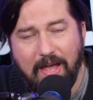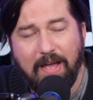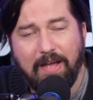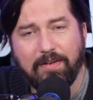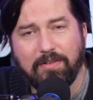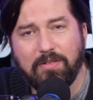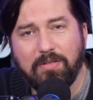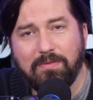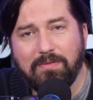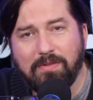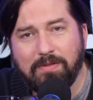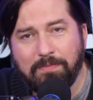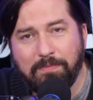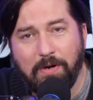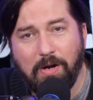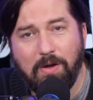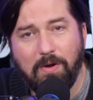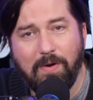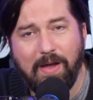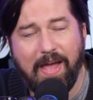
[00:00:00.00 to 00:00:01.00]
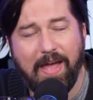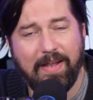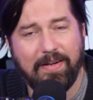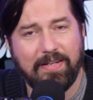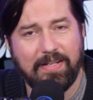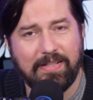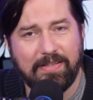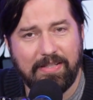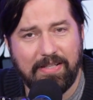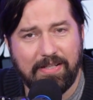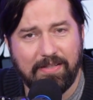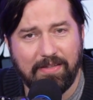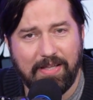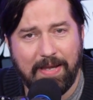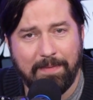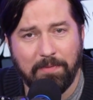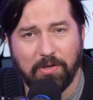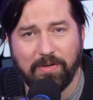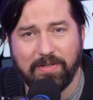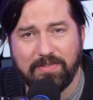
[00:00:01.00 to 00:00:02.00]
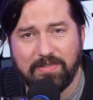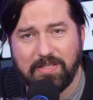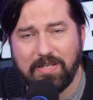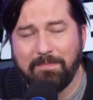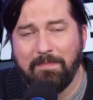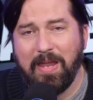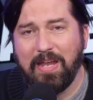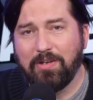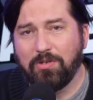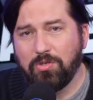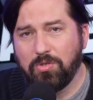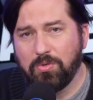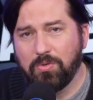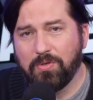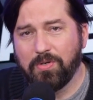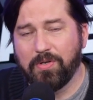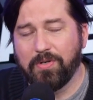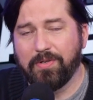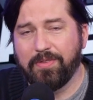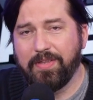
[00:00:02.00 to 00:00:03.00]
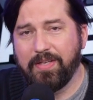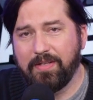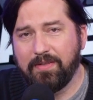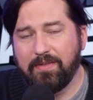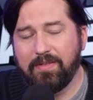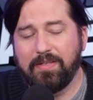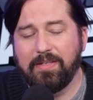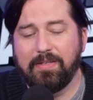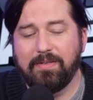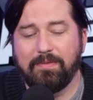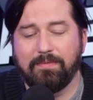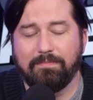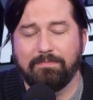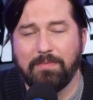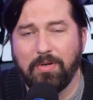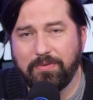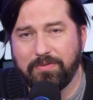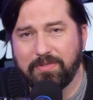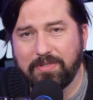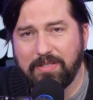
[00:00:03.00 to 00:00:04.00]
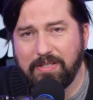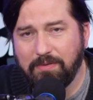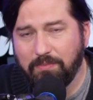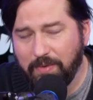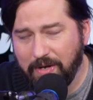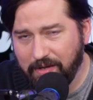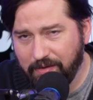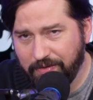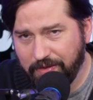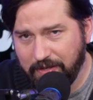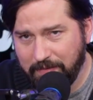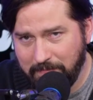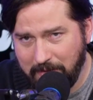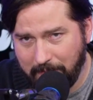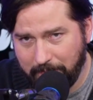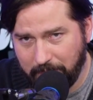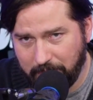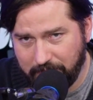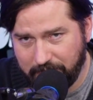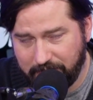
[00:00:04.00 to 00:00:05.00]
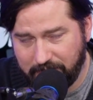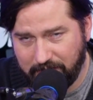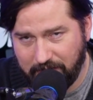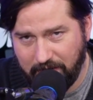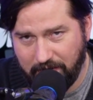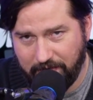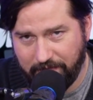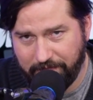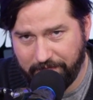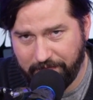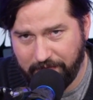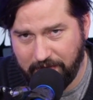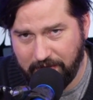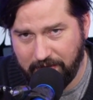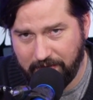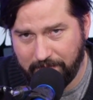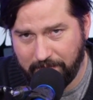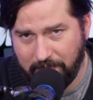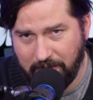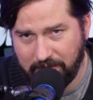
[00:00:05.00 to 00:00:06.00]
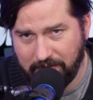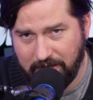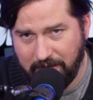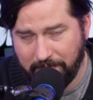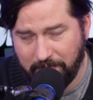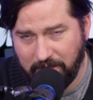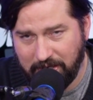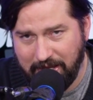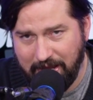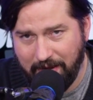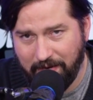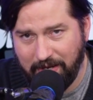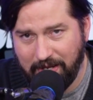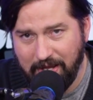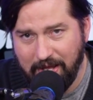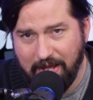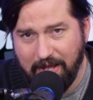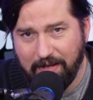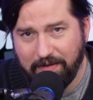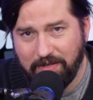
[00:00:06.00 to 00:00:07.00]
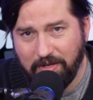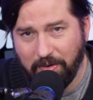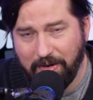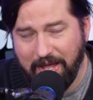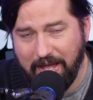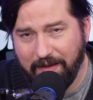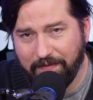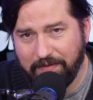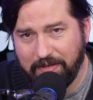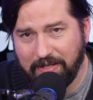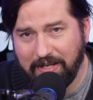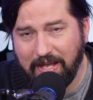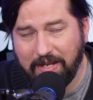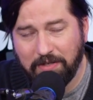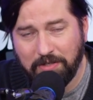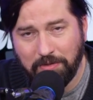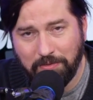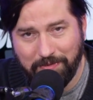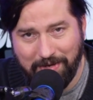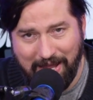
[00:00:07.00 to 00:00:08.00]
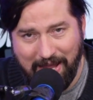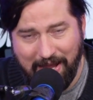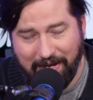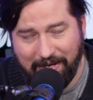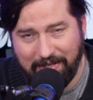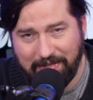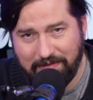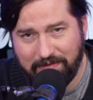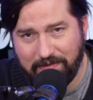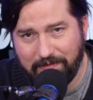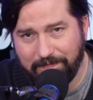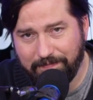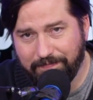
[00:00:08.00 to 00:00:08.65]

to throw at illegal immigrants to make sure that the mostly wealthy members of Montgomery County don't have to get new nannies.